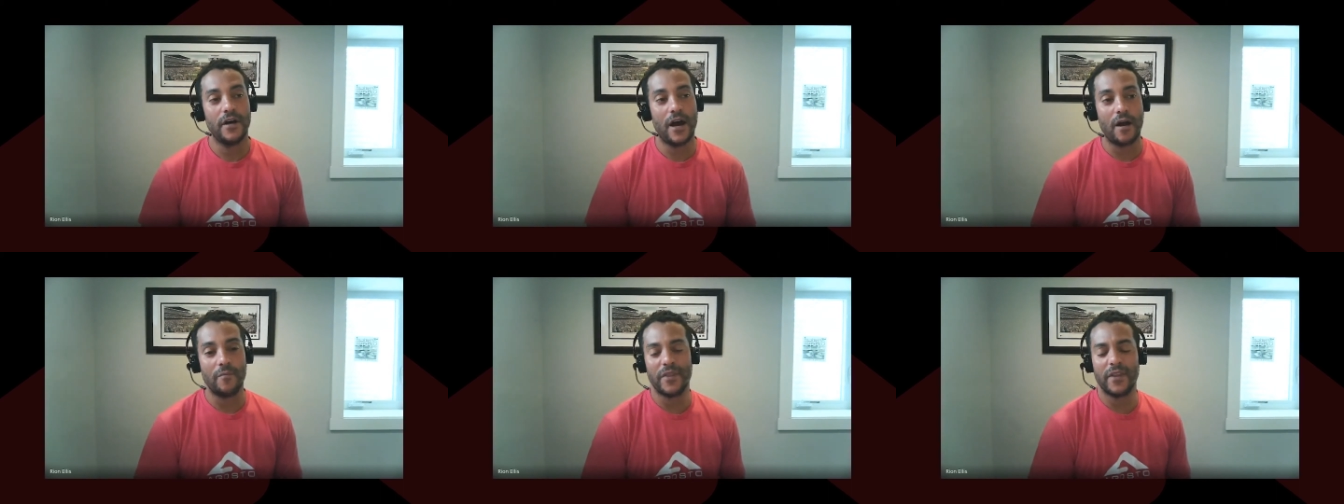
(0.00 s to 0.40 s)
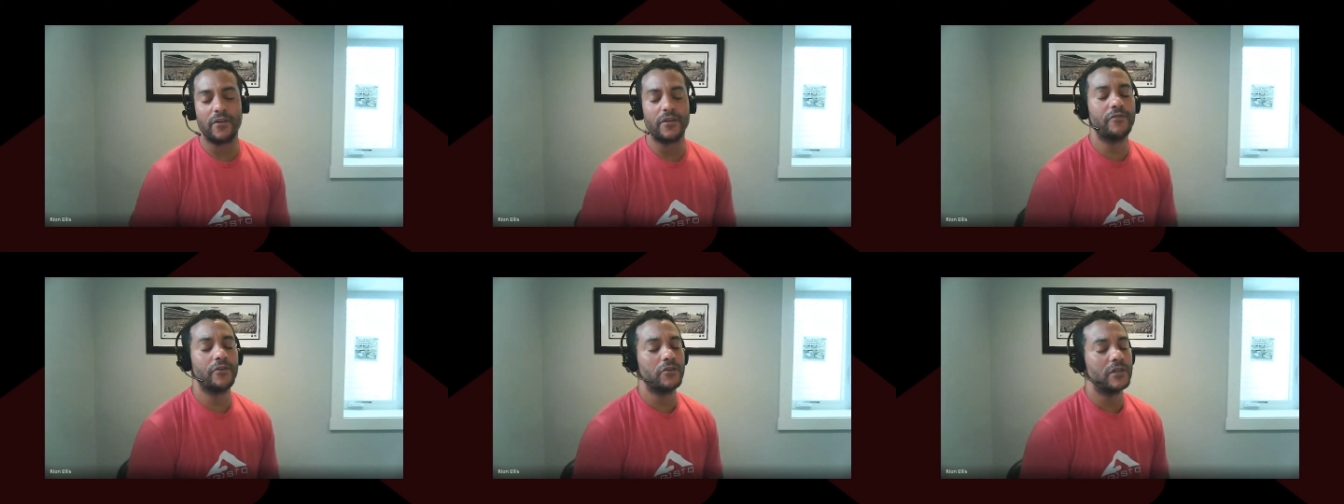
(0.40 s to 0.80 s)
um, and then it'll
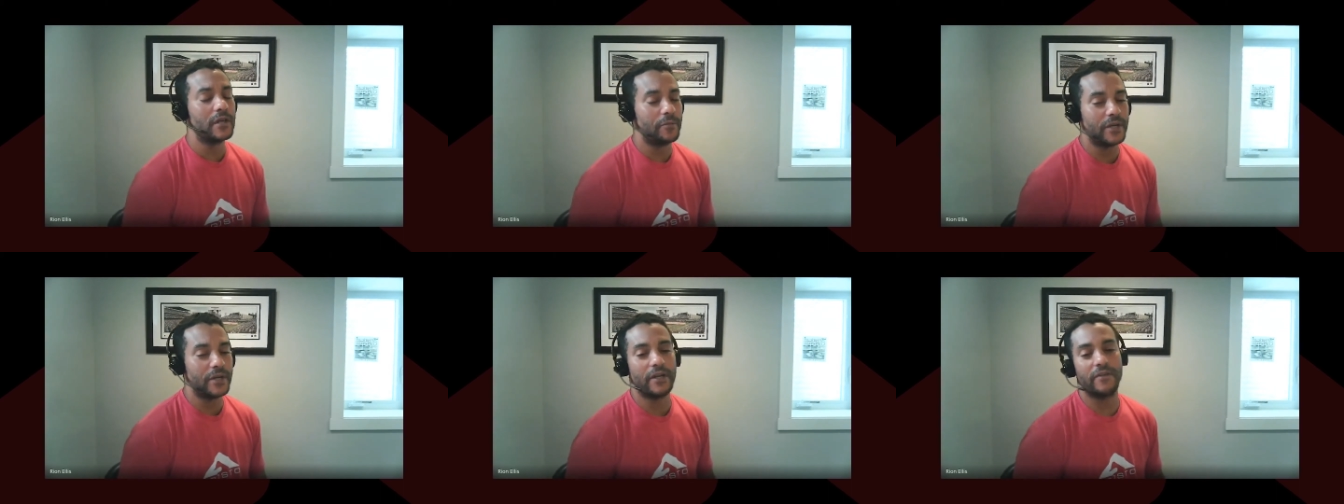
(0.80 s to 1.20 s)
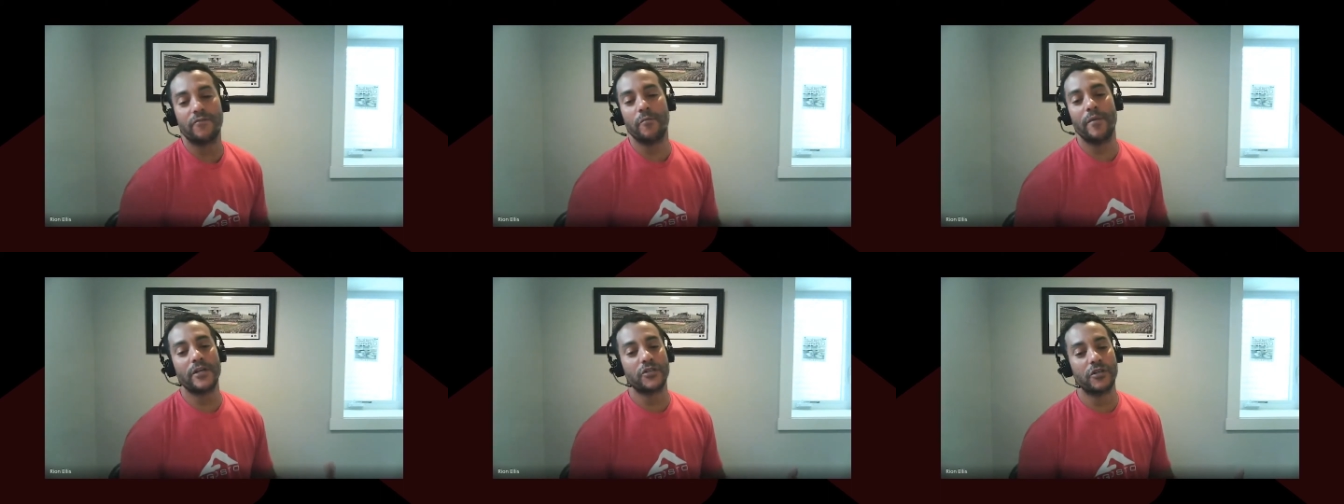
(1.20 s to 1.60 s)
give you limited
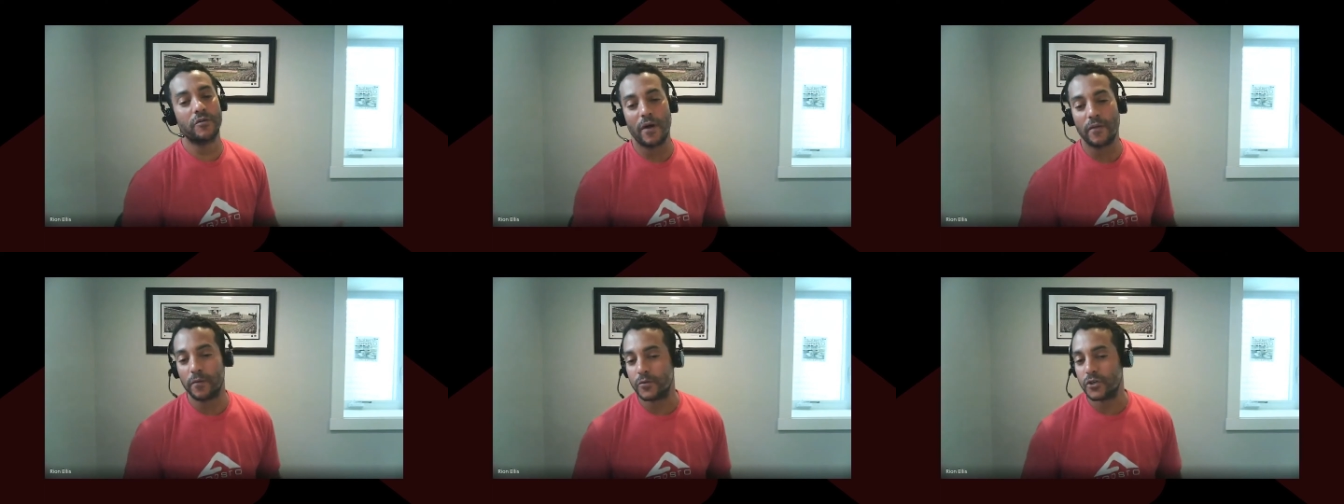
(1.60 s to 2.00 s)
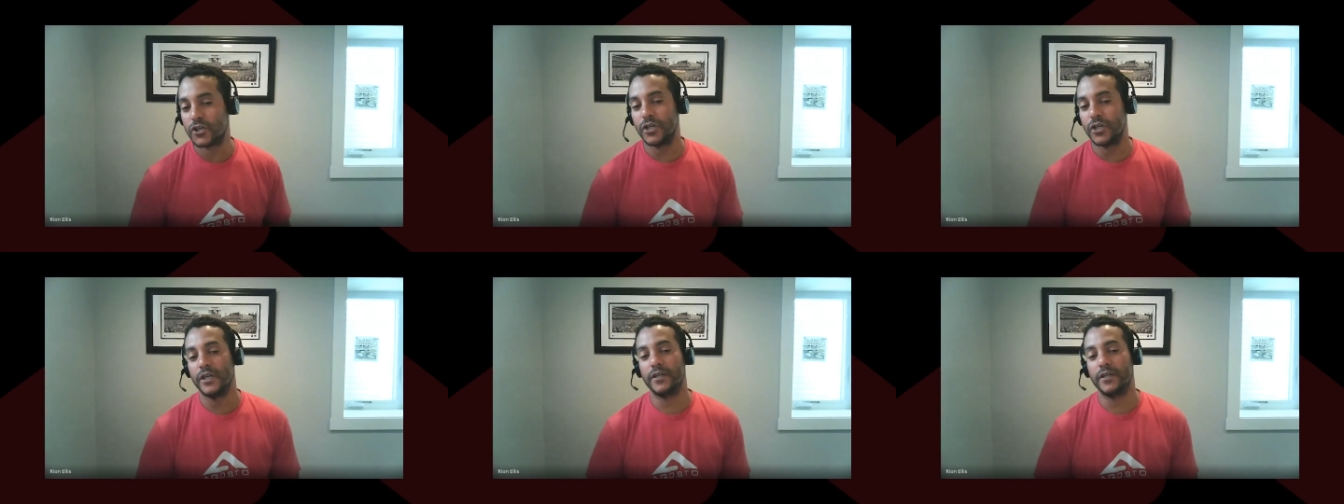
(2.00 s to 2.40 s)
information about the
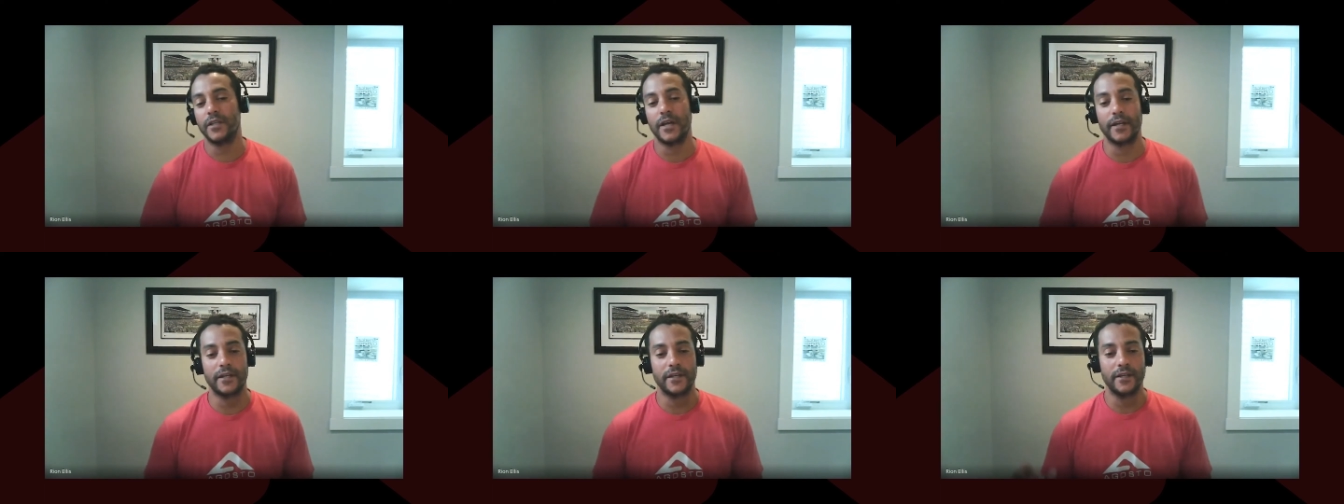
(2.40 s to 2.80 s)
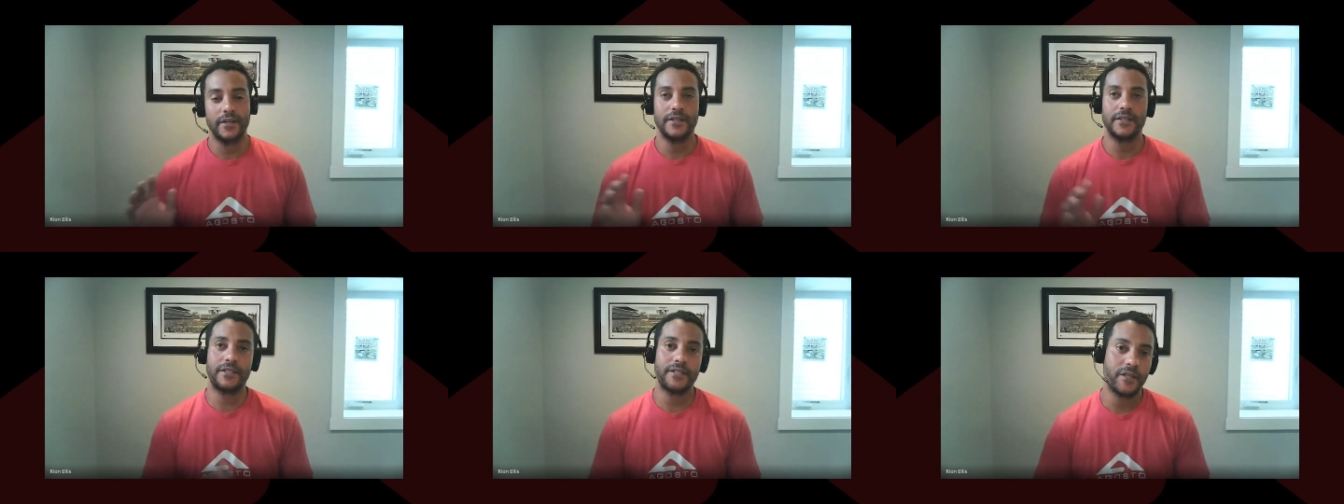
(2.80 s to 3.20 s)
machine, like
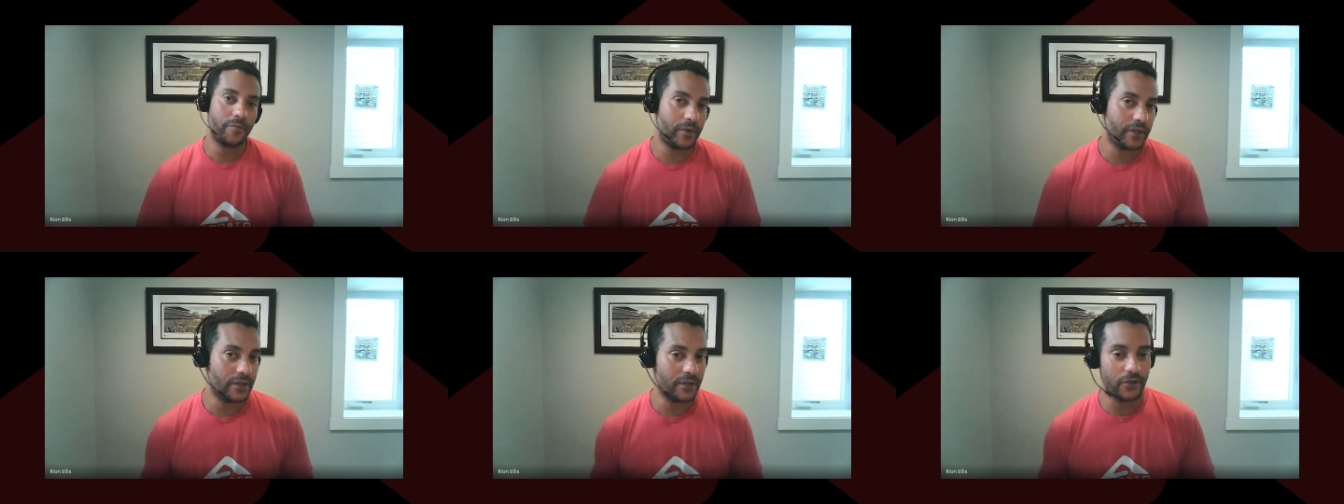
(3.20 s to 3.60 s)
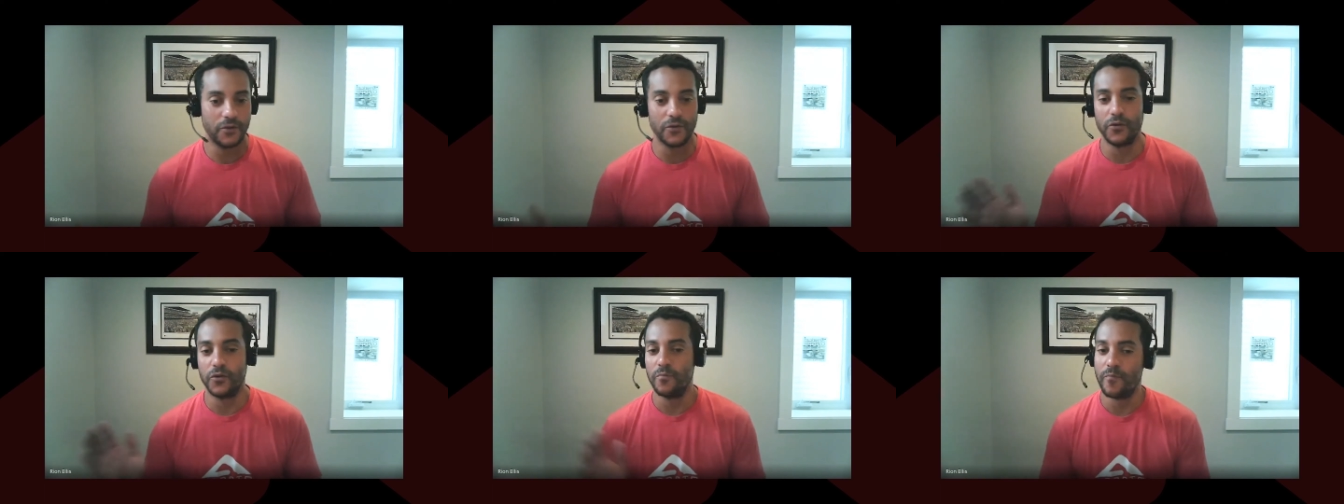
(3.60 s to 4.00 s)

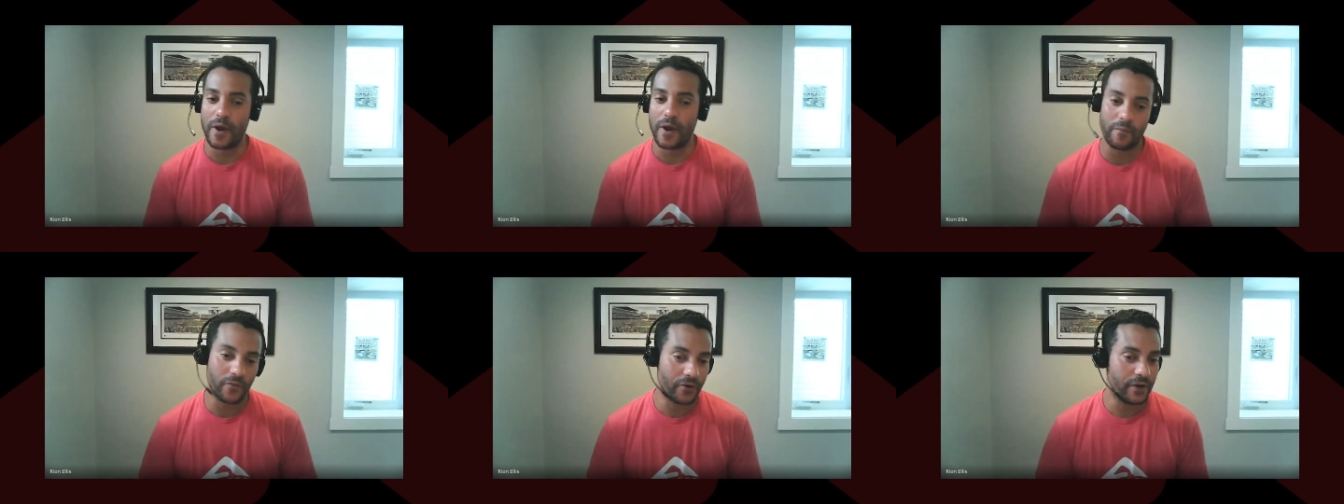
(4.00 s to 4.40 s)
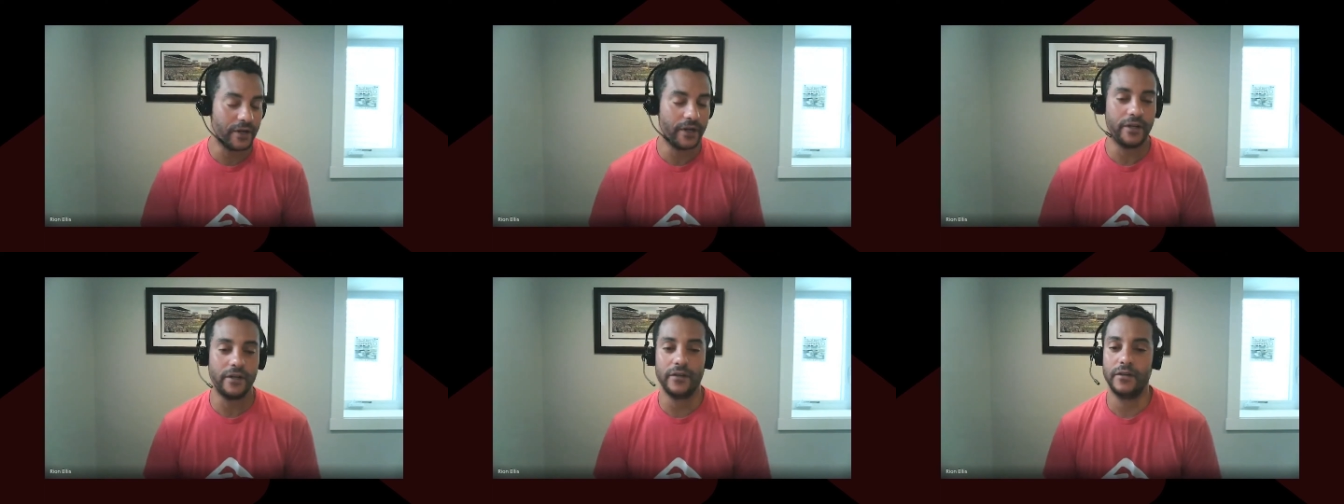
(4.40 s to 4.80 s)
CPU,
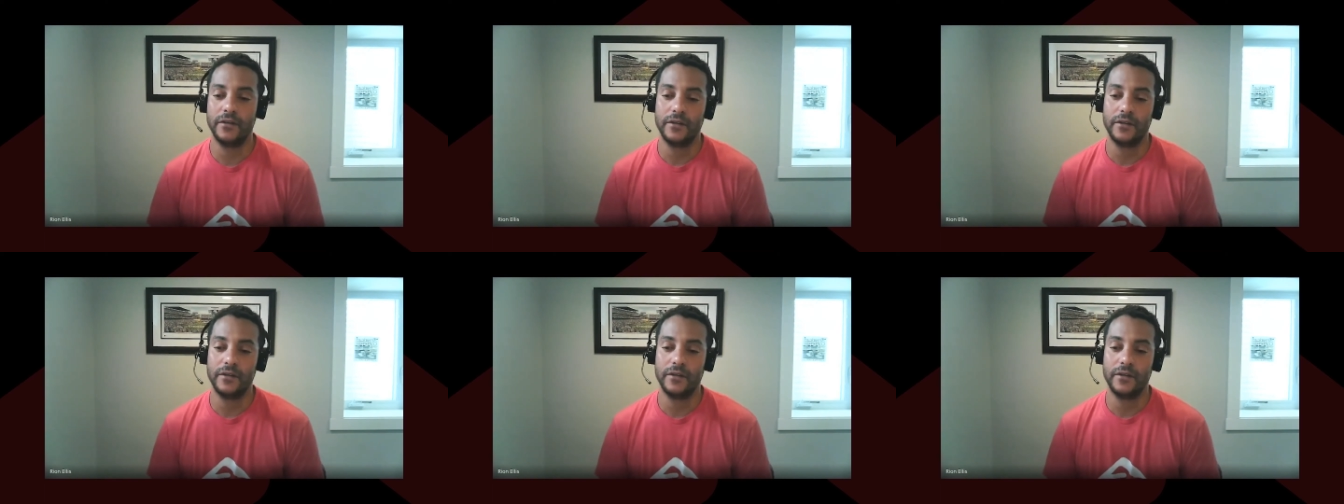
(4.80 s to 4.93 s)
memory,